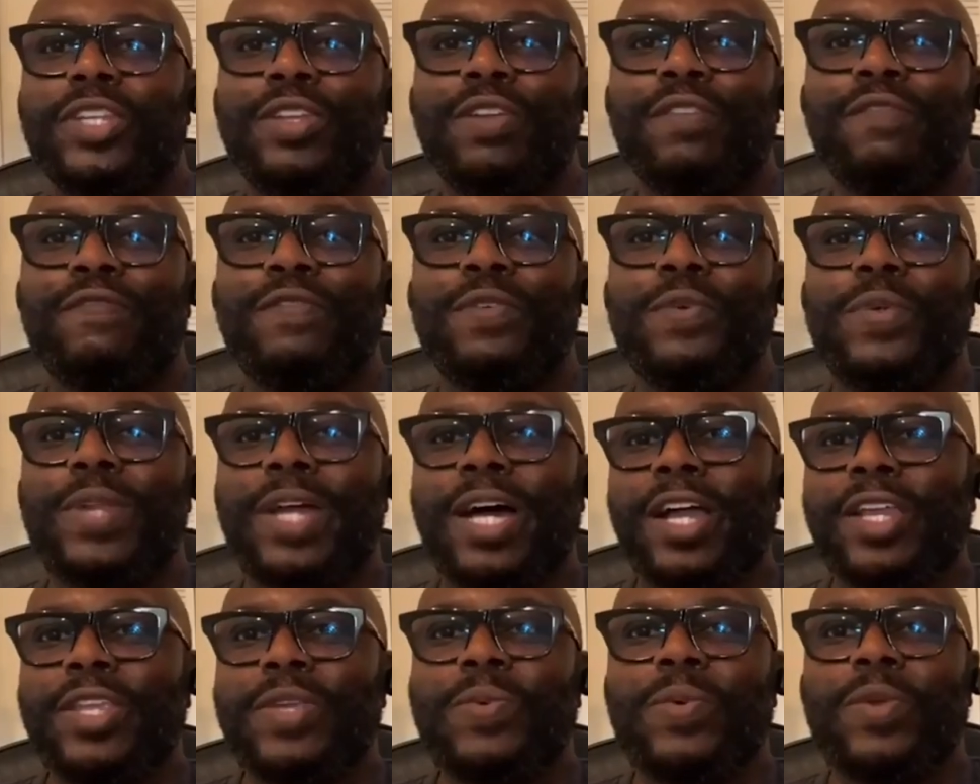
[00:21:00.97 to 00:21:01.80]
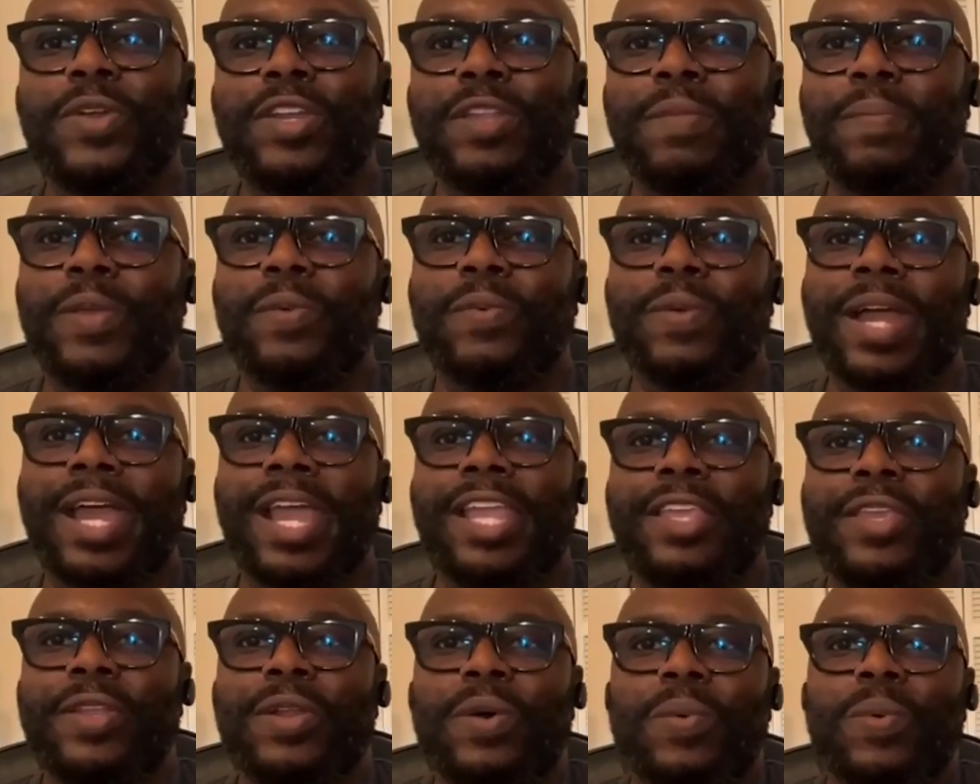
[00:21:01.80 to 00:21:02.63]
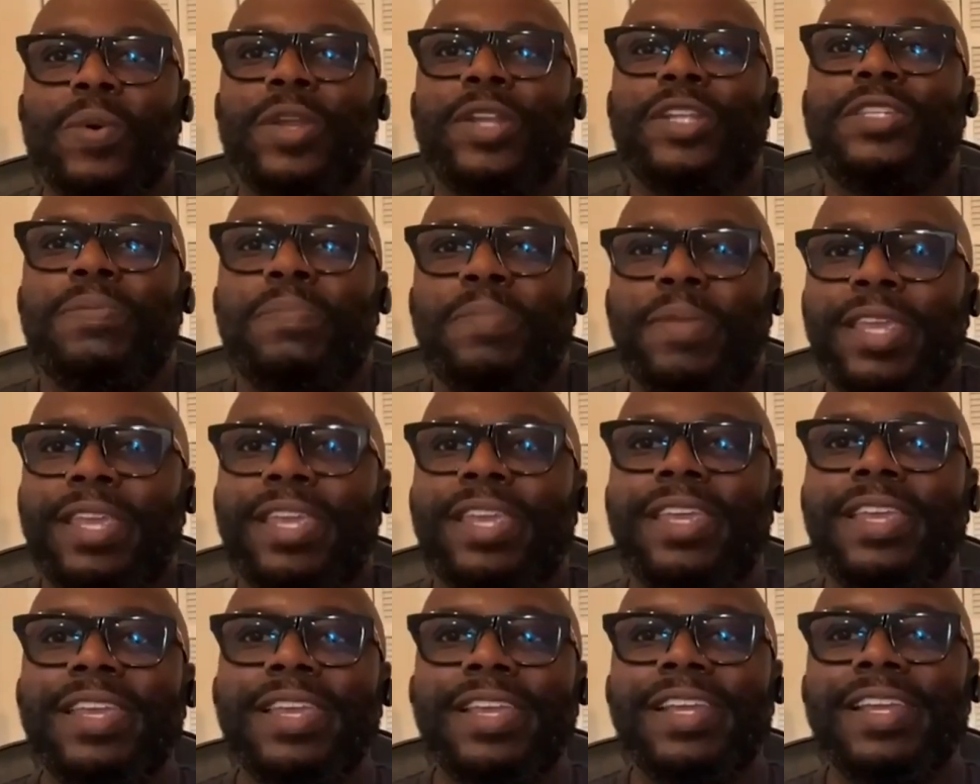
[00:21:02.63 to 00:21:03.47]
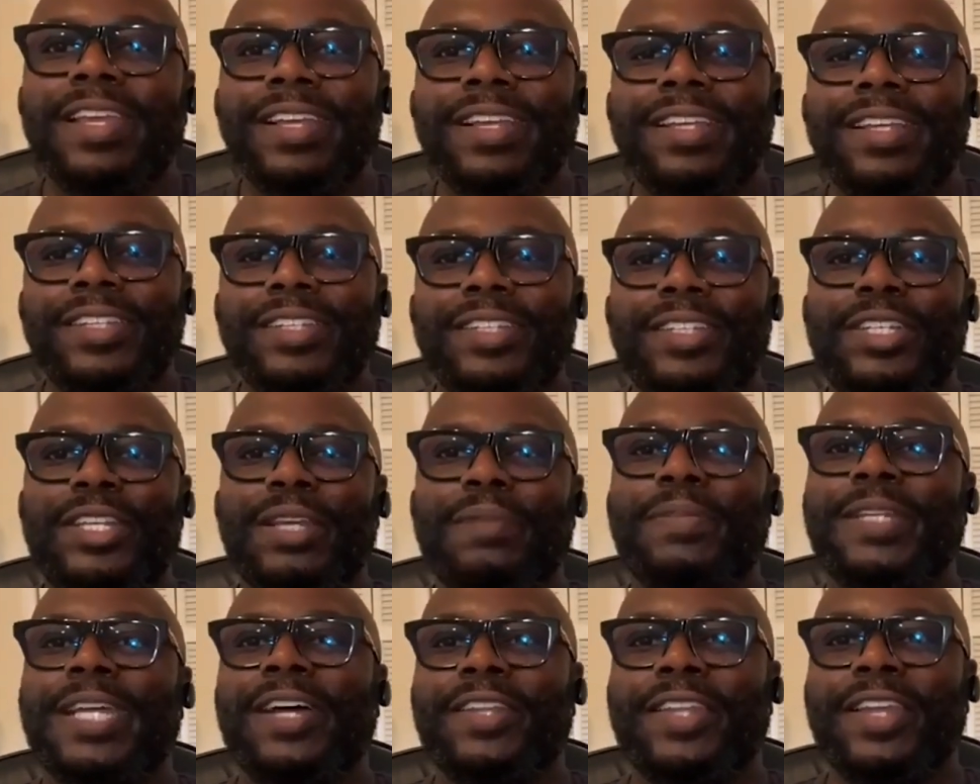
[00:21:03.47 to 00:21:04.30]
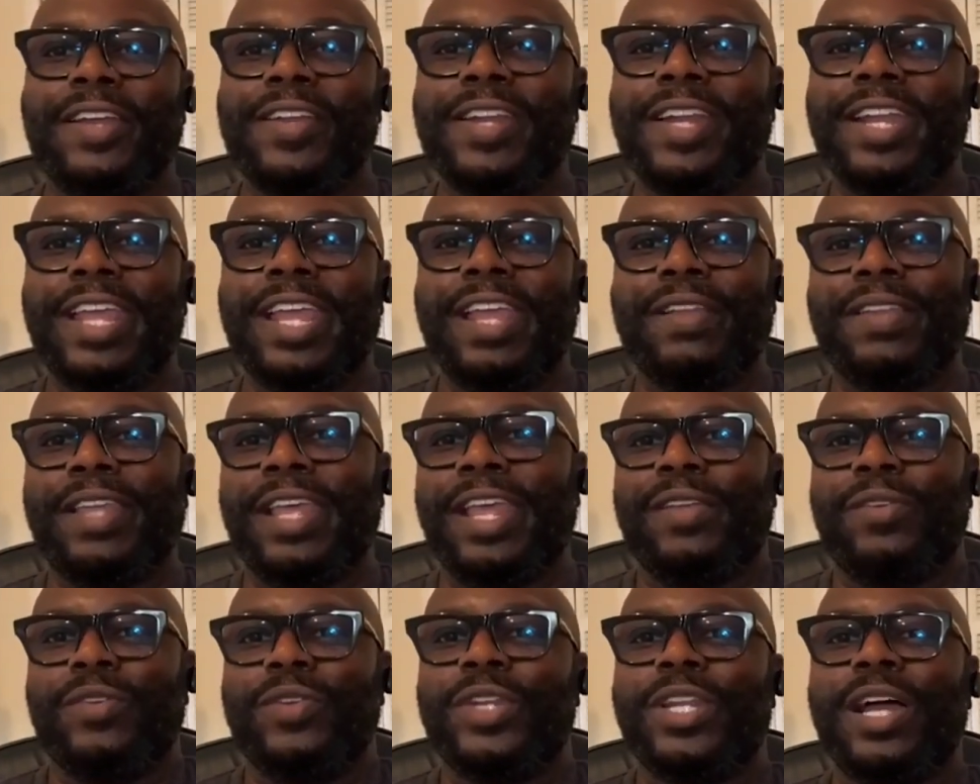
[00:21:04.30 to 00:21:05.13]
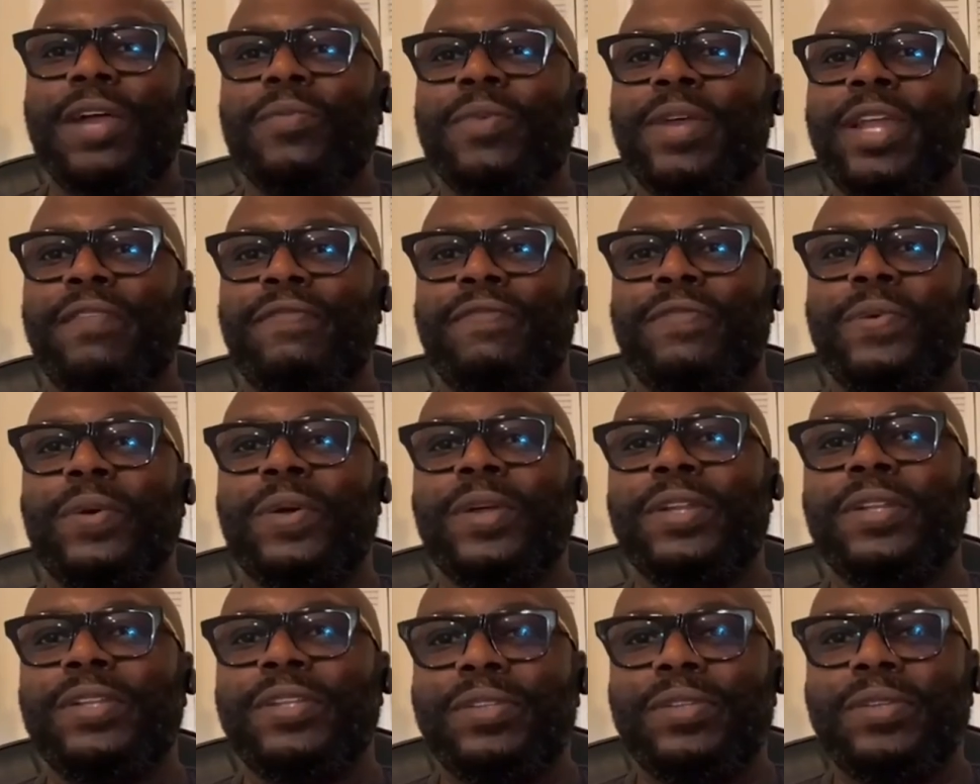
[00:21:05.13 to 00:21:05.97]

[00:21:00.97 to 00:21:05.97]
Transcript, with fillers: when you send your food out, you want it to be right. You don't want it to be shipped out there and it ain't, ain't you're not ready for it.